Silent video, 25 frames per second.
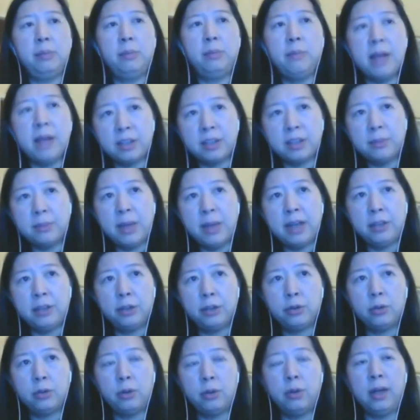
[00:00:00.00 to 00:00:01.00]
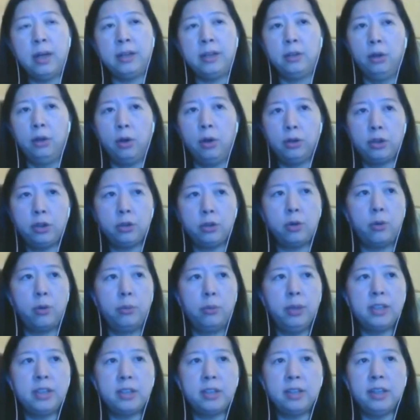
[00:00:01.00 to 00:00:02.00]
mathematical and logical
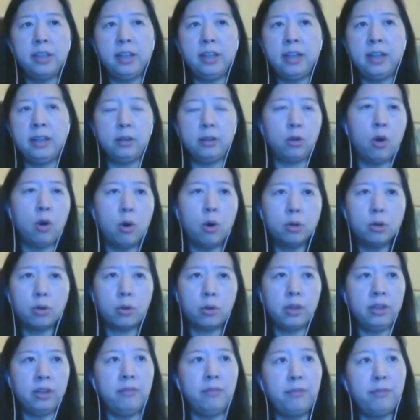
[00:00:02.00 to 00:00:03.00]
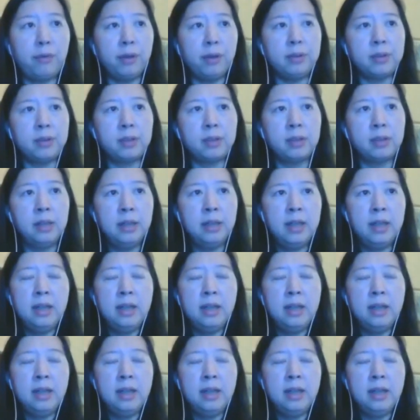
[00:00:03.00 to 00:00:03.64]
reasoning and causal inference,